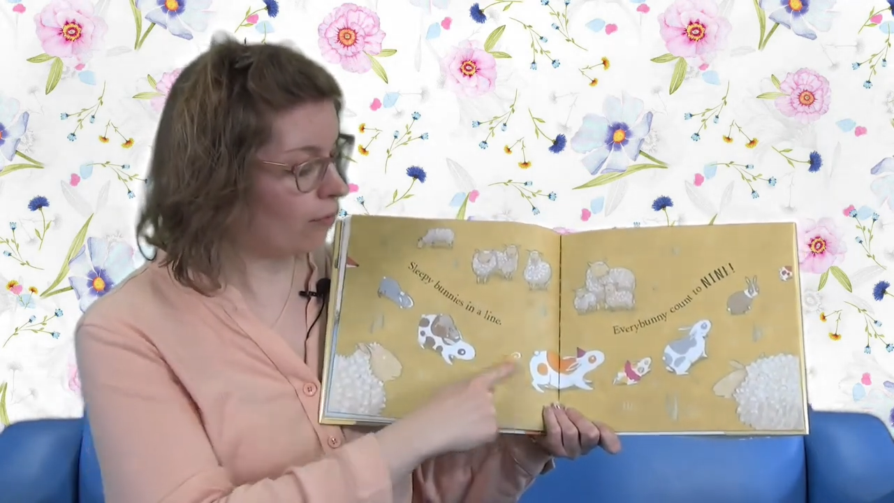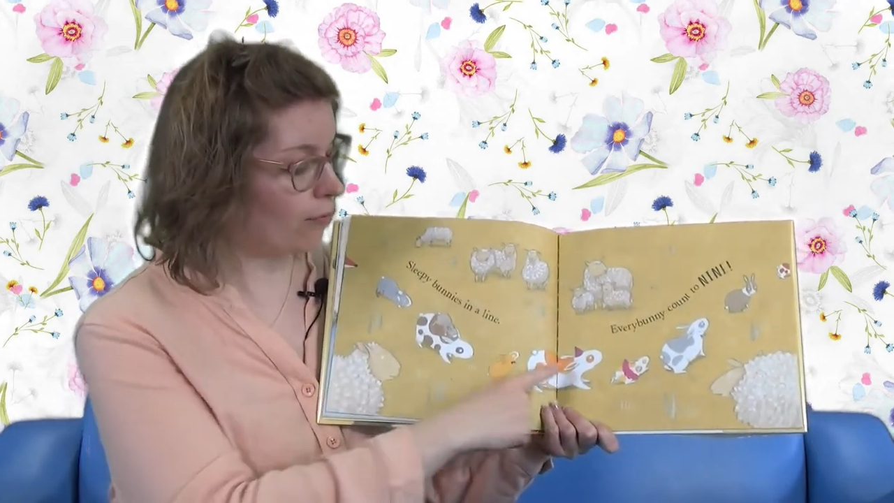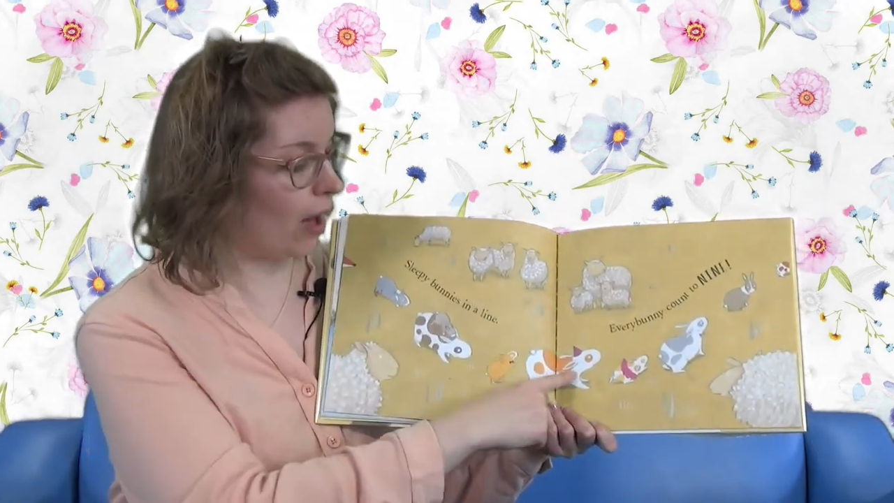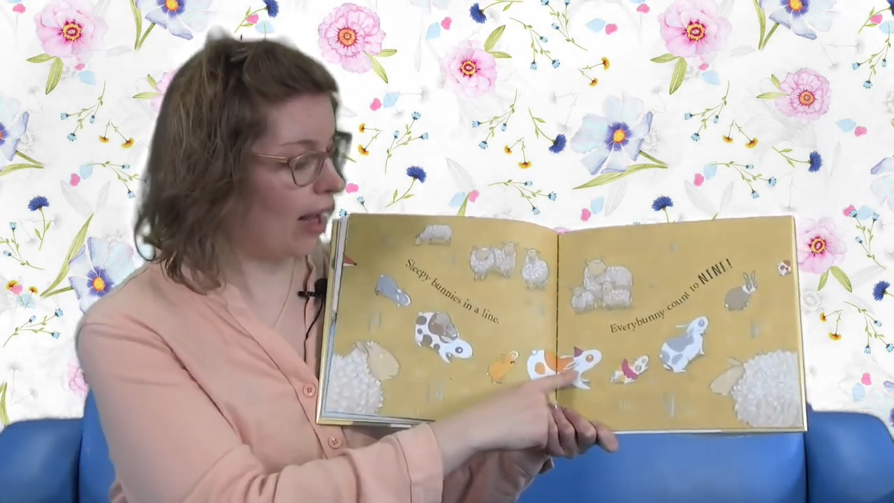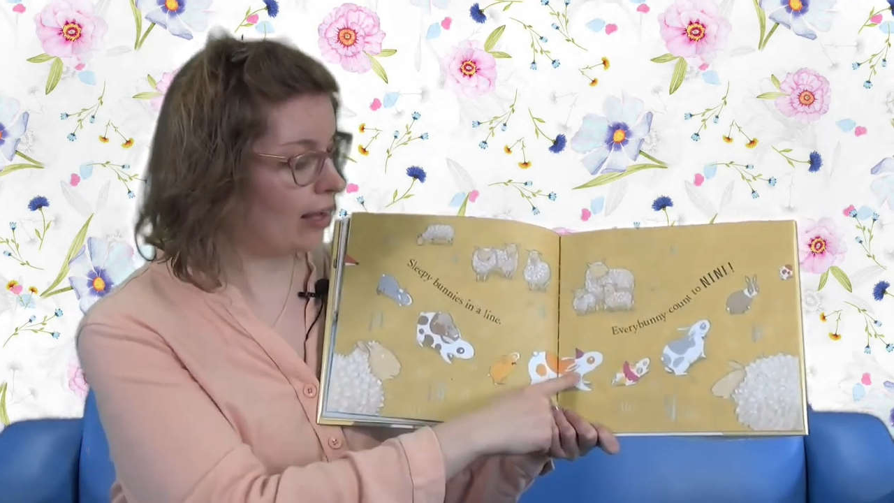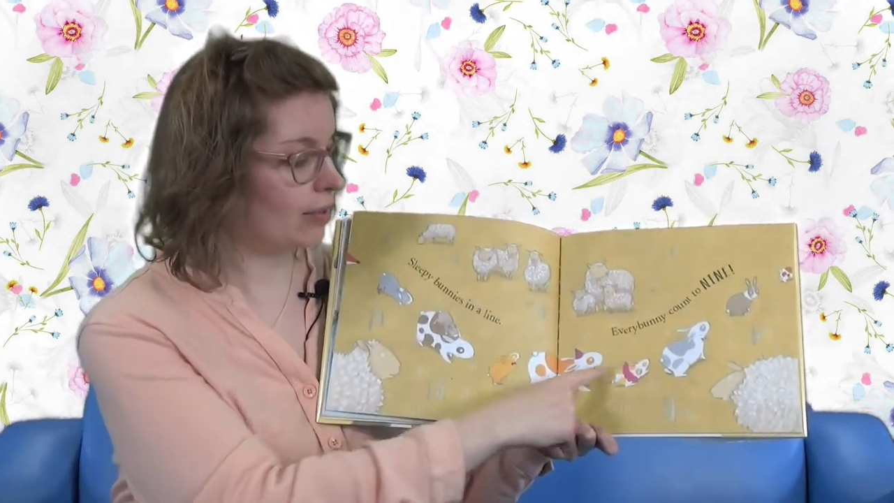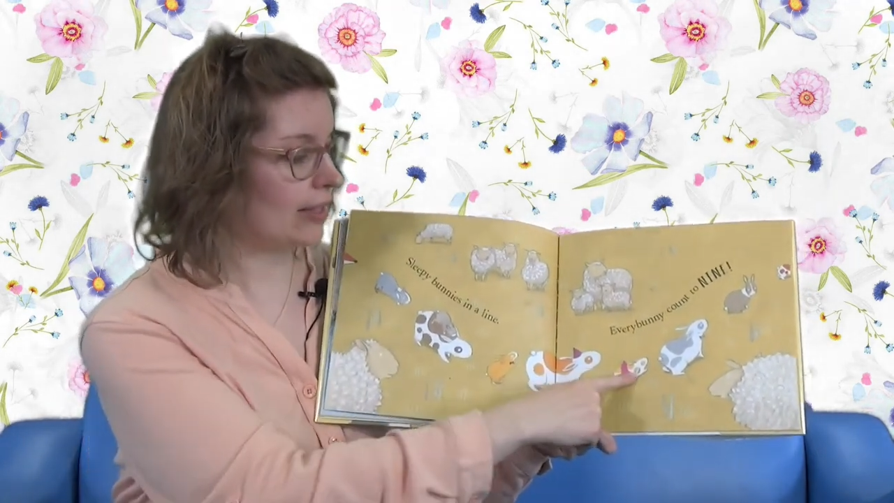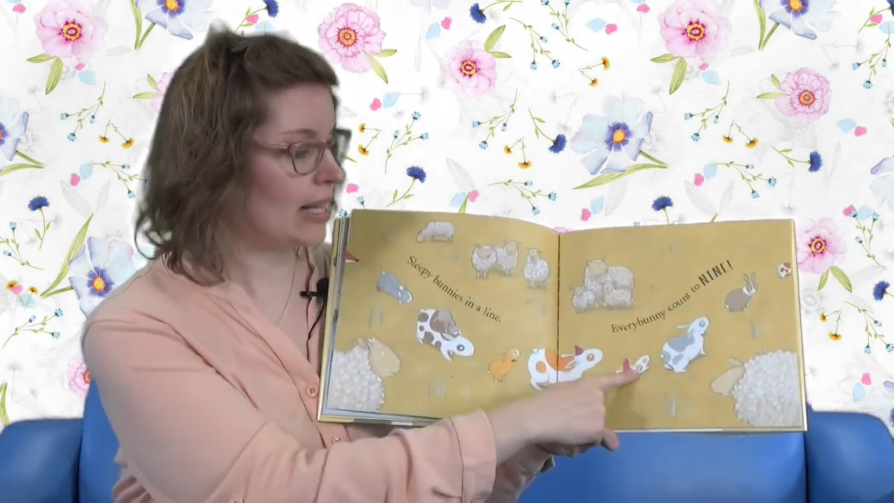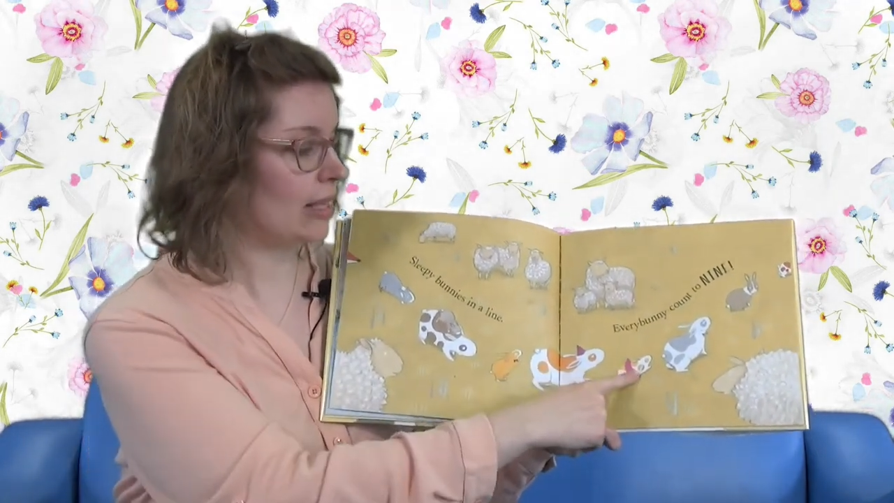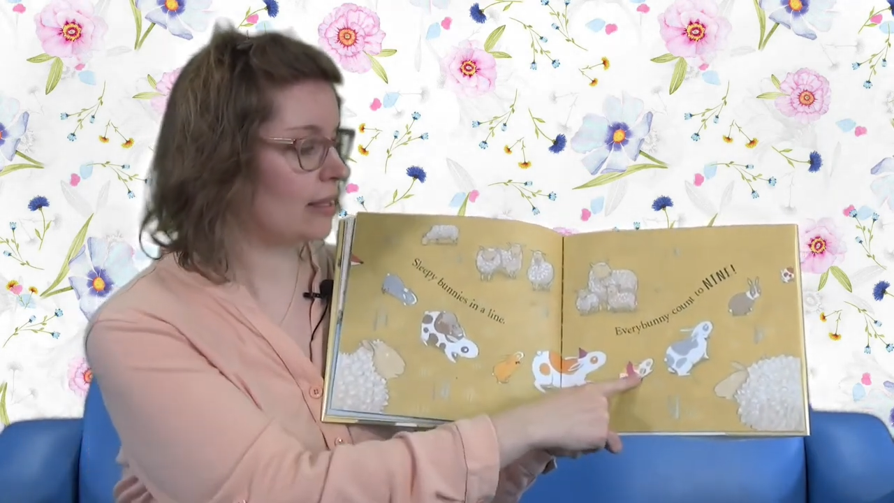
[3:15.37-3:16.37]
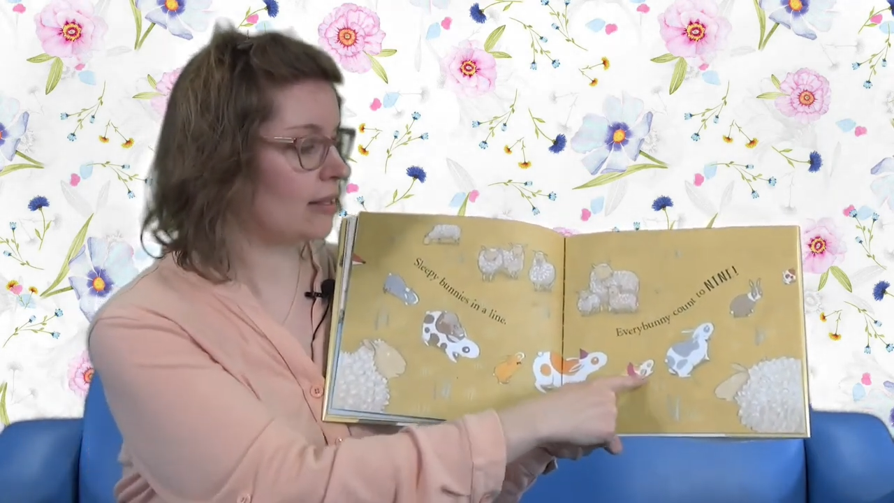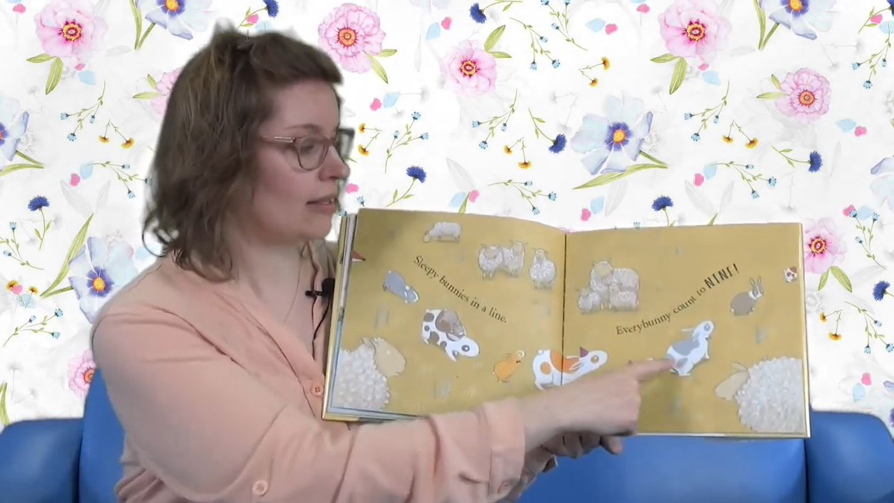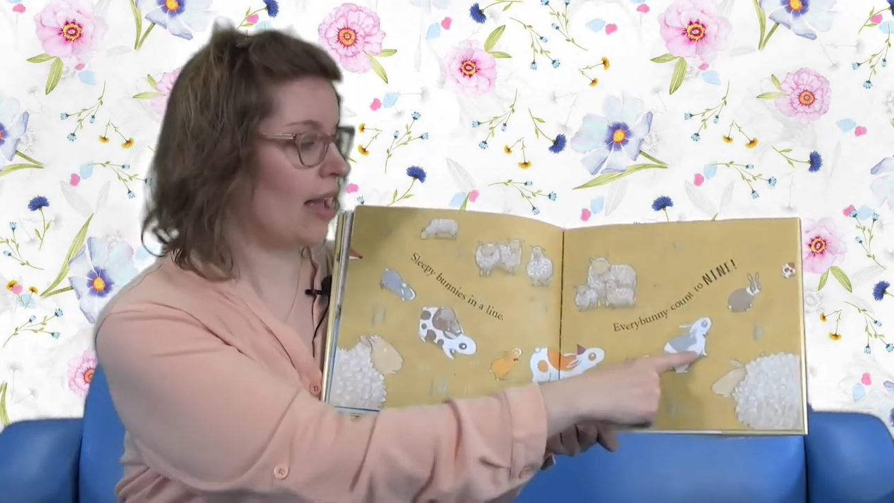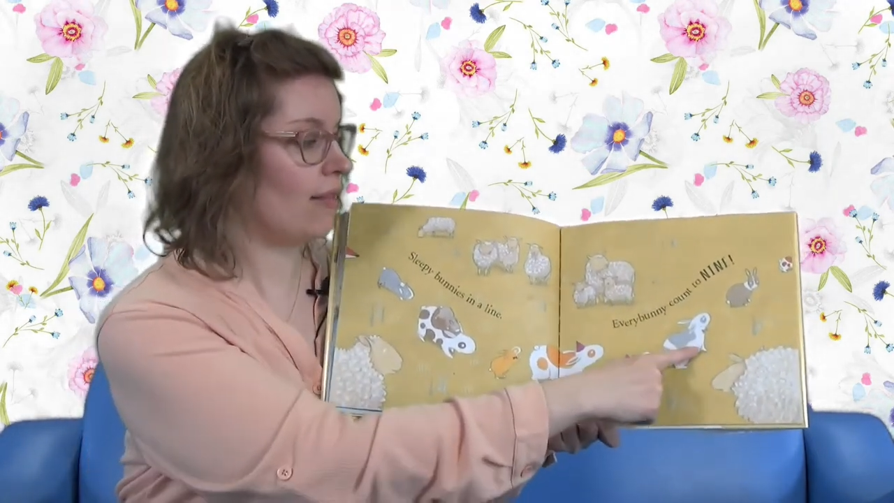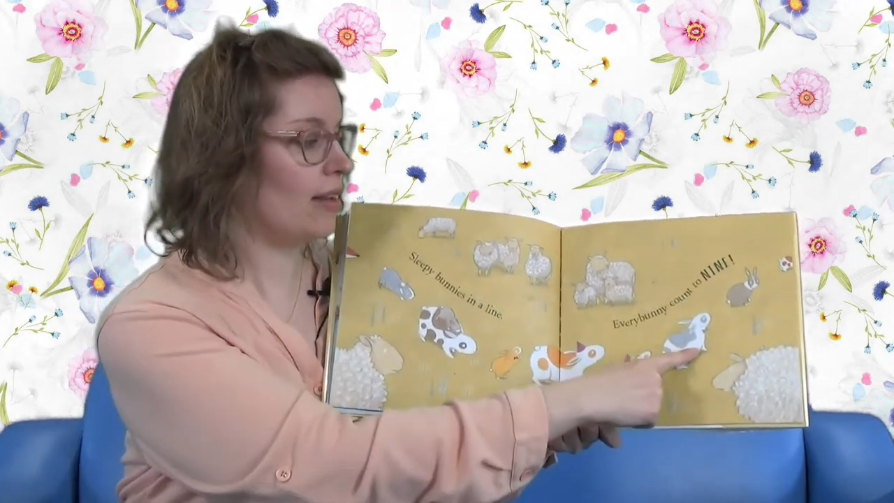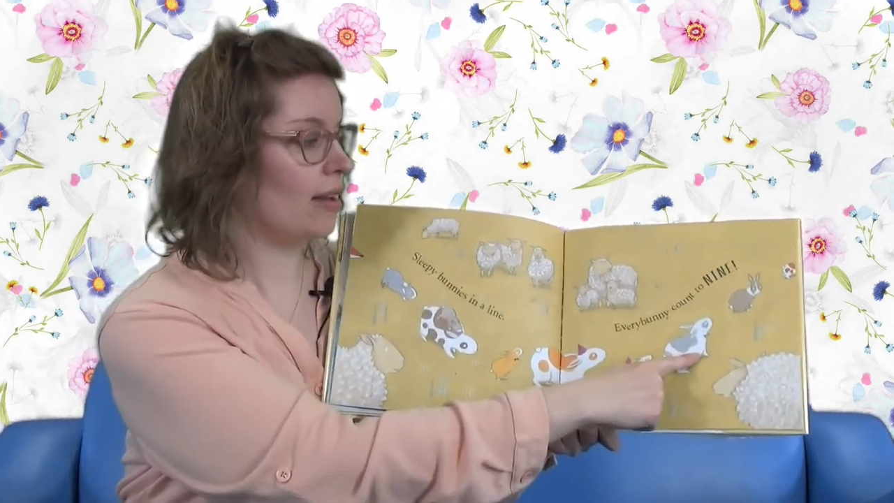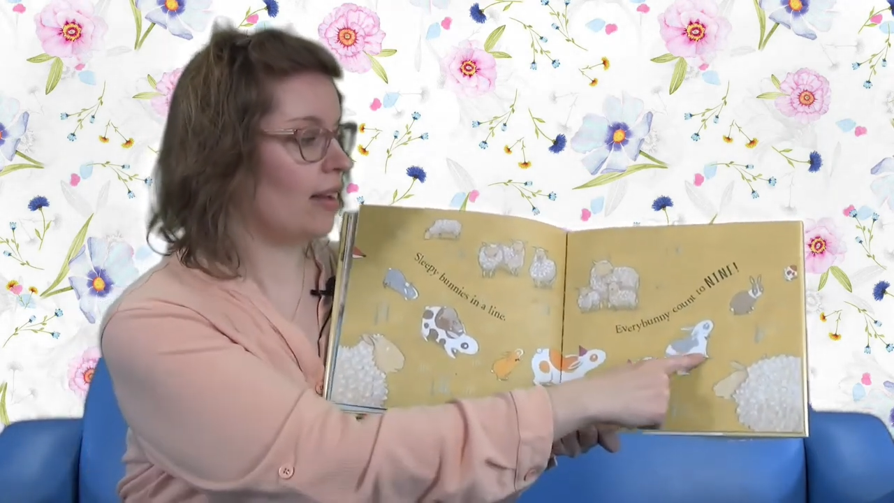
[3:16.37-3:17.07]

five, six, seven,